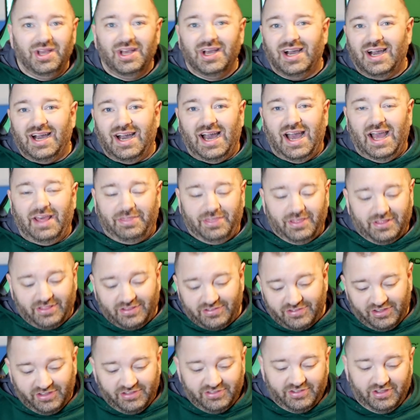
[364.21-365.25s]
I think
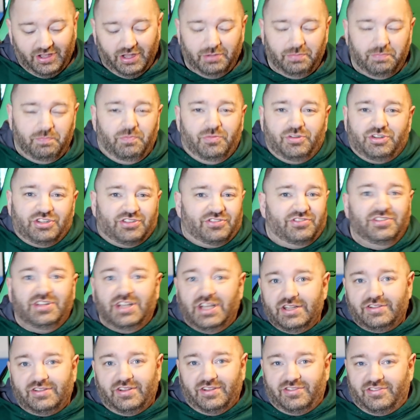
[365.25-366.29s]
this is just
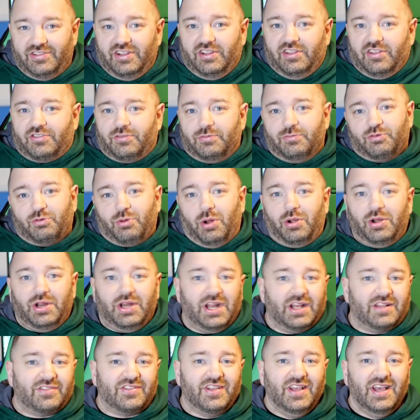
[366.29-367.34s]
neat to see this from Square
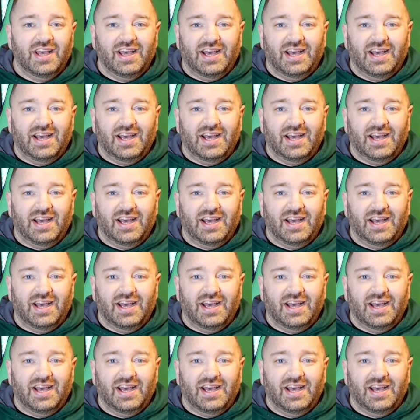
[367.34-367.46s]
Enix.